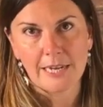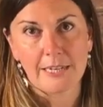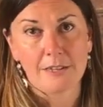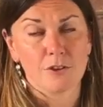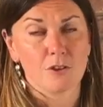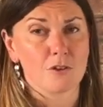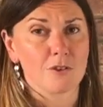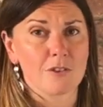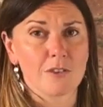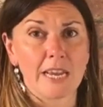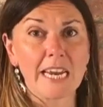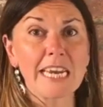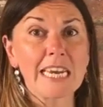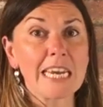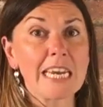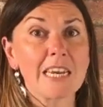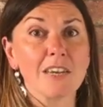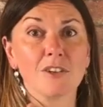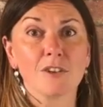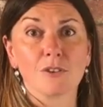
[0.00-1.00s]
it's your
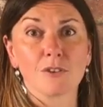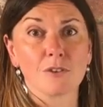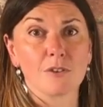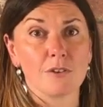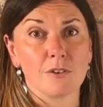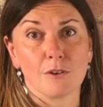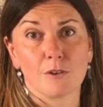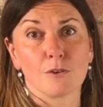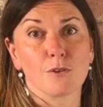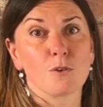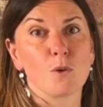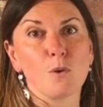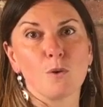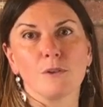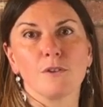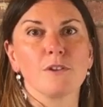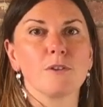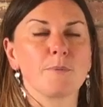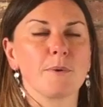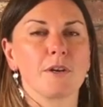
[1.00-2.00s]
psyche and your, your soul
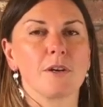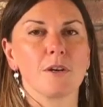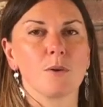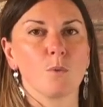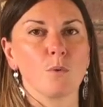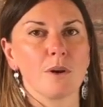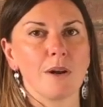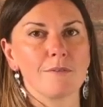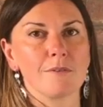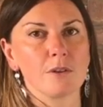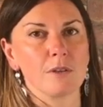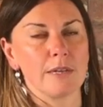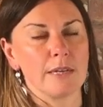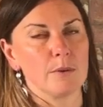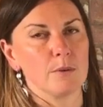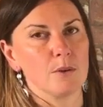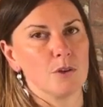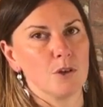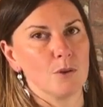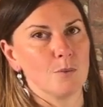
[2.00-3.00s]
and spirit, whatever
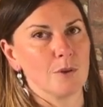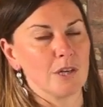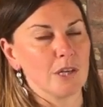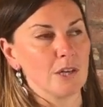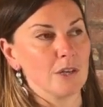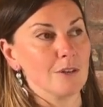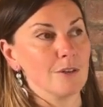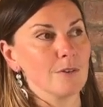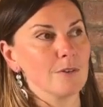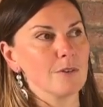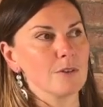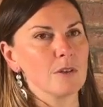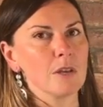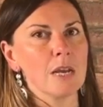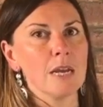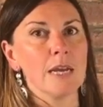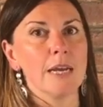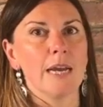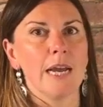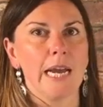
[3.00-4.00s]
language you want to use,
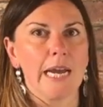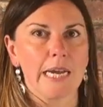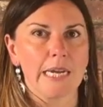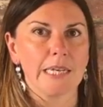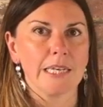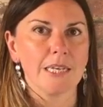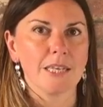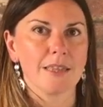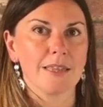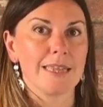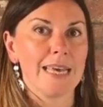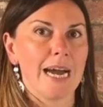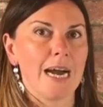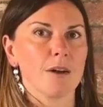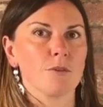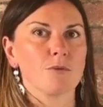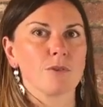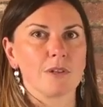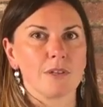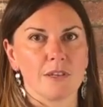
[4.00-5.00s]
and
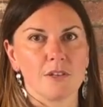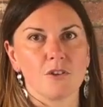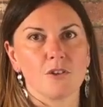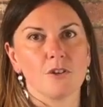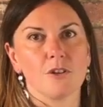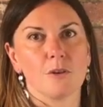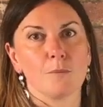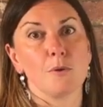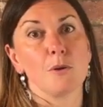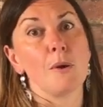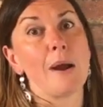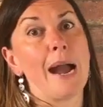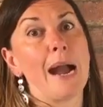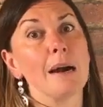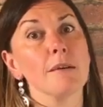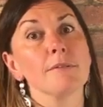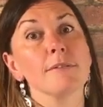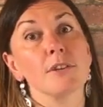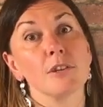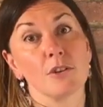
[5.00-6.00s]
that relationship you
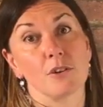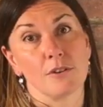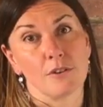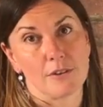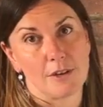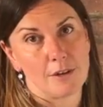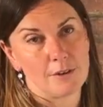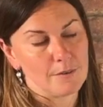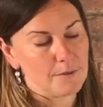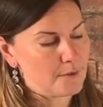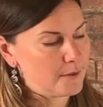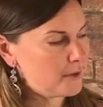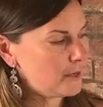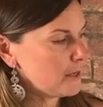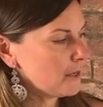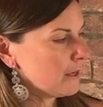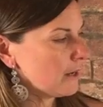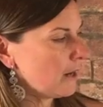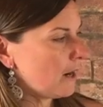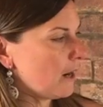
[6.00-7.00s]
have to yourself.
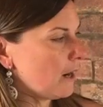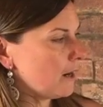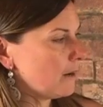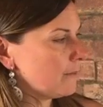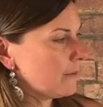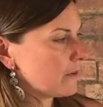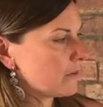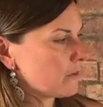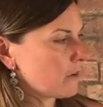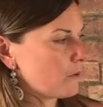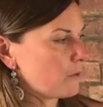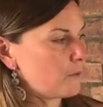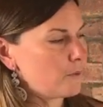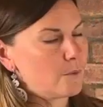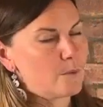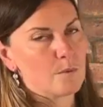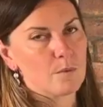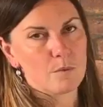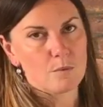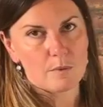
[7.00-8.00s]
Um, so
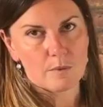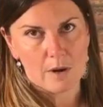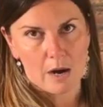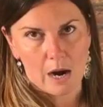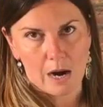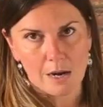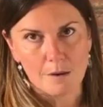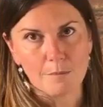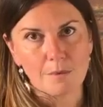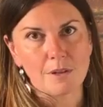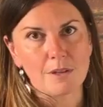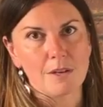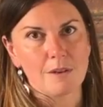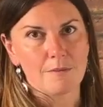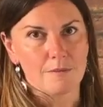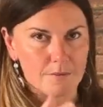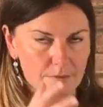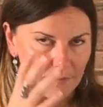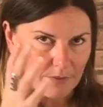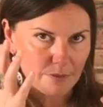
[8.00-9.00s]
I
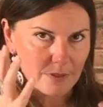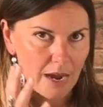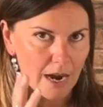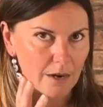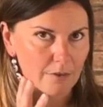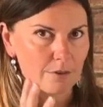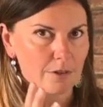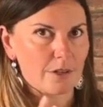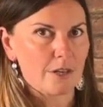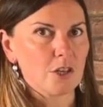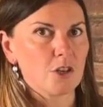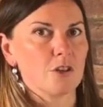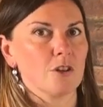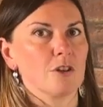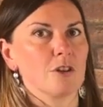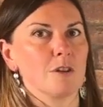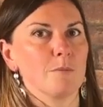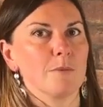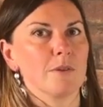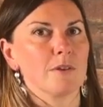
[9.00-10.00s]
believe that
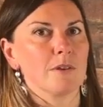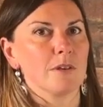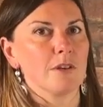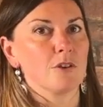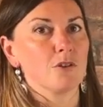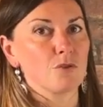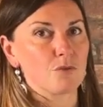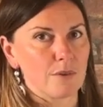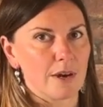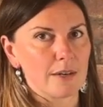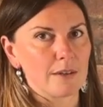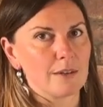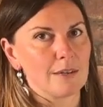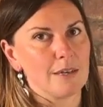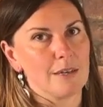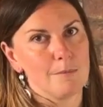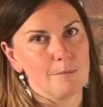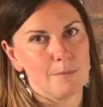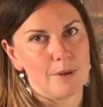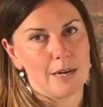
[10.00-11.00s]
relationship is going to directly
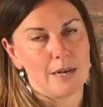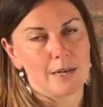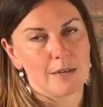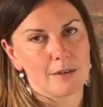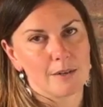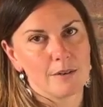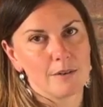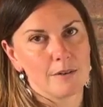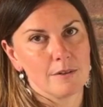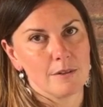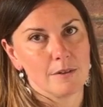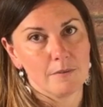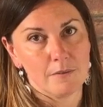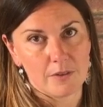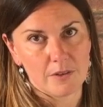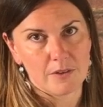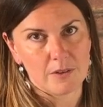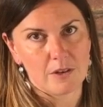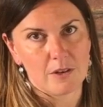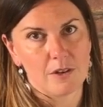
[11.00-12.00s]
impact the
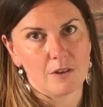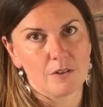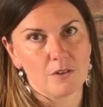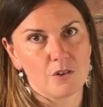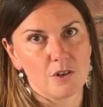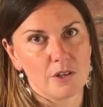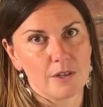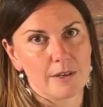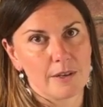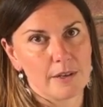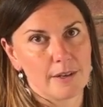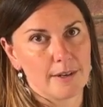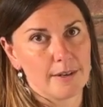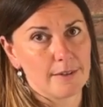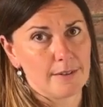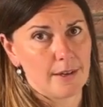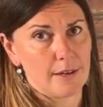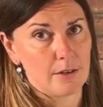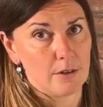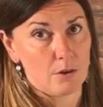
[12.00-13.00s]
physiology, like I
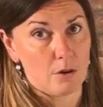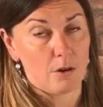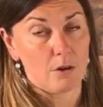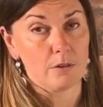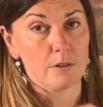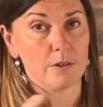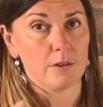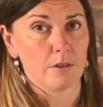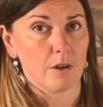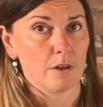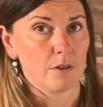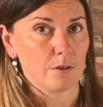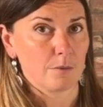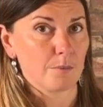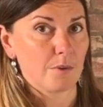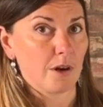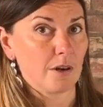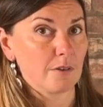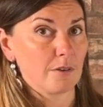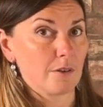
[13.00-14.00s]
said, and all these other
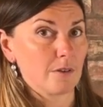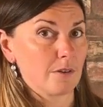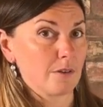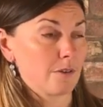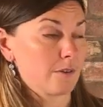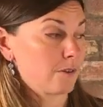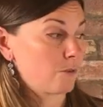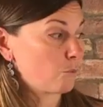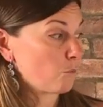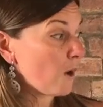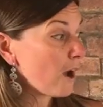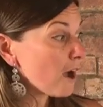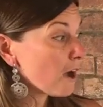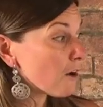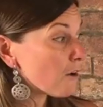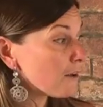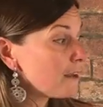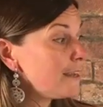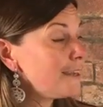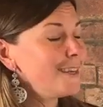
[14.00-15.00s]
processes as
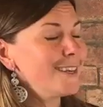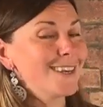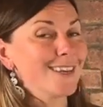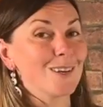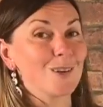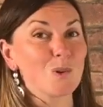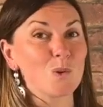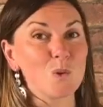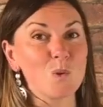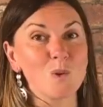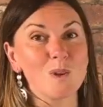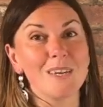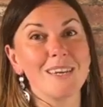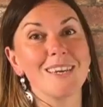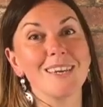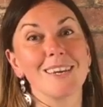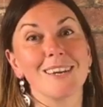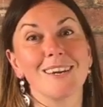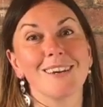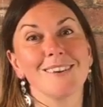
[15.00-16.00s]
well,
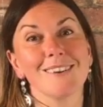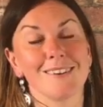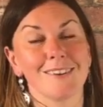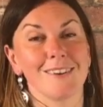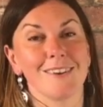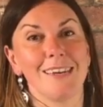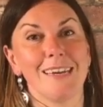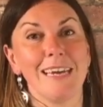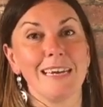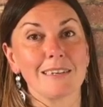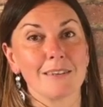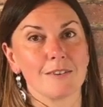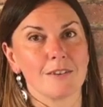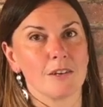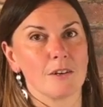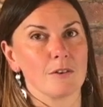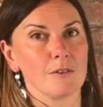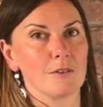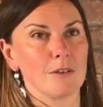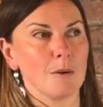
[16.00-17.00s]
including
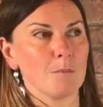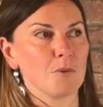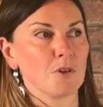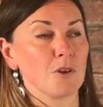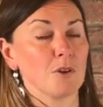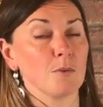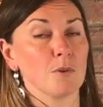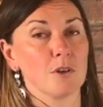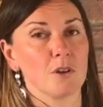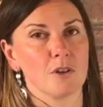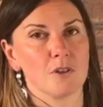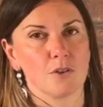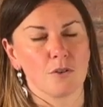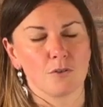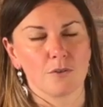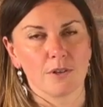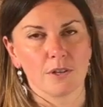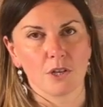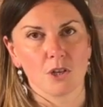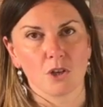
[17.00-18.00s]
exteroception, which is
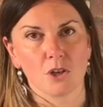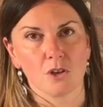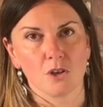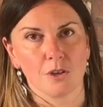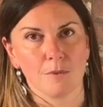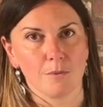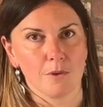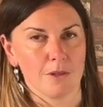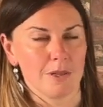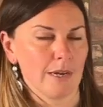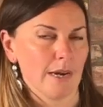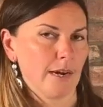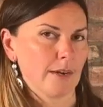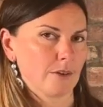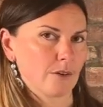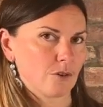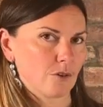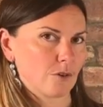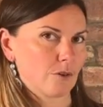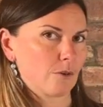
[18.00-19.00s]
your relationship to the
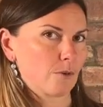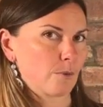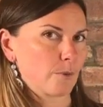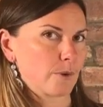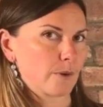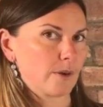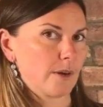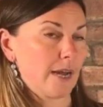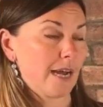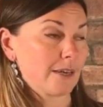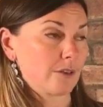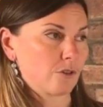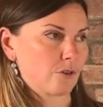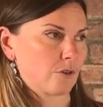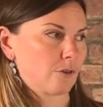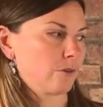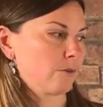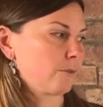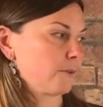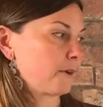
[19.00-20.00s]
external, wor
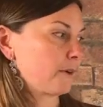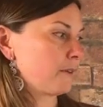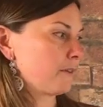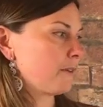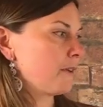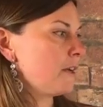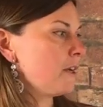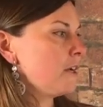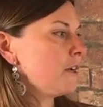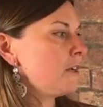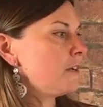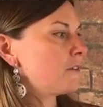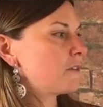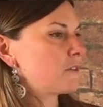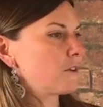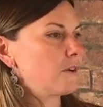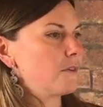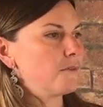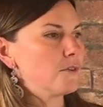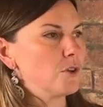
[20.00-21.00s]
external world.
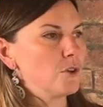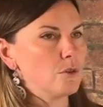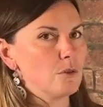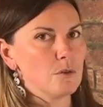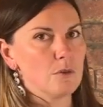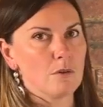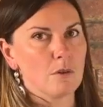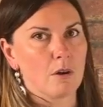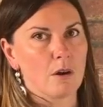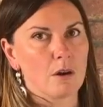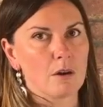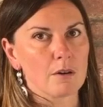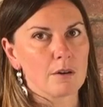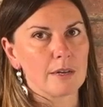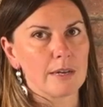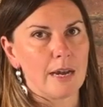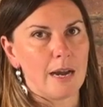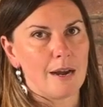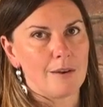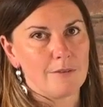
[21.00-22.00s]
So if you
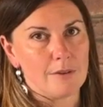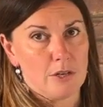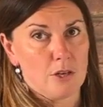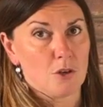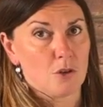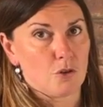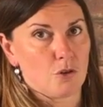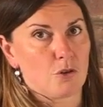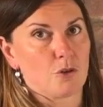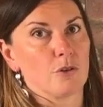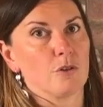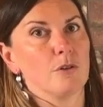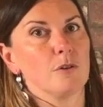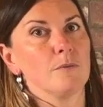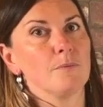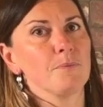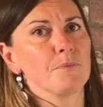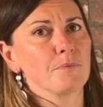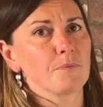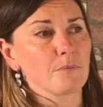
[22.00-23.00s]
already have an
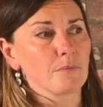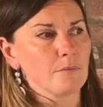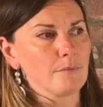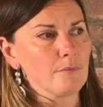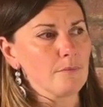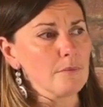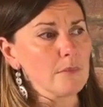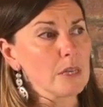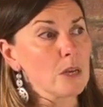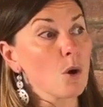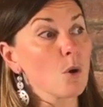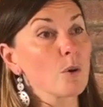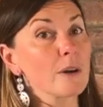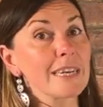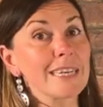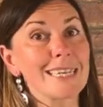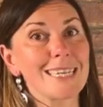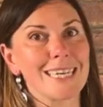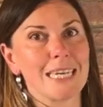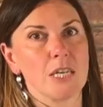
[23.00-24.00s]
internal
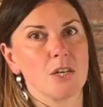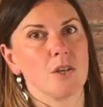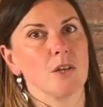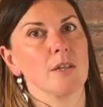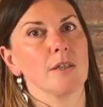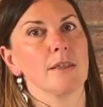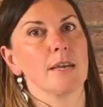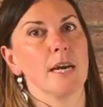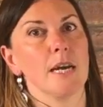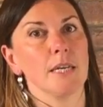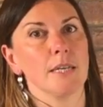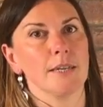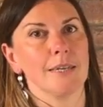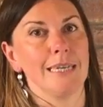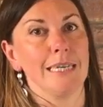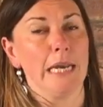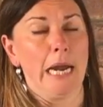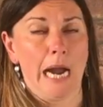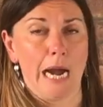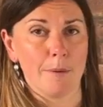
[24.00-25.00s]
orientation that
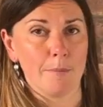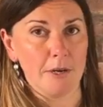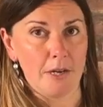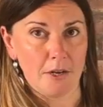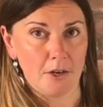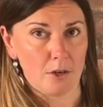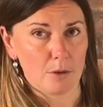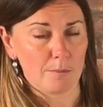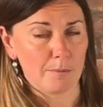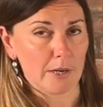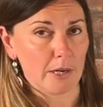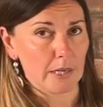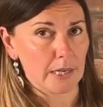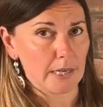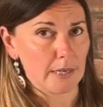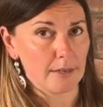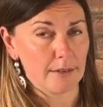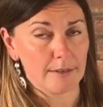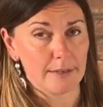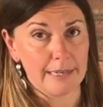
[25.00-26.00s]
inhabiting your
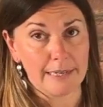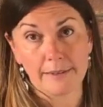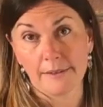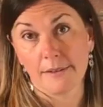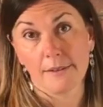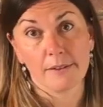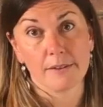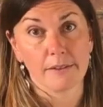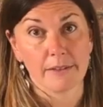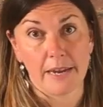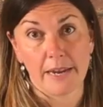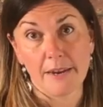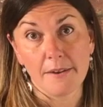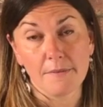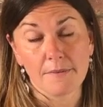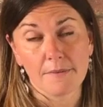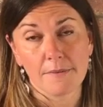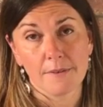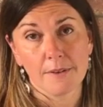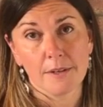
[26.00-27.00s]
body isn't safe,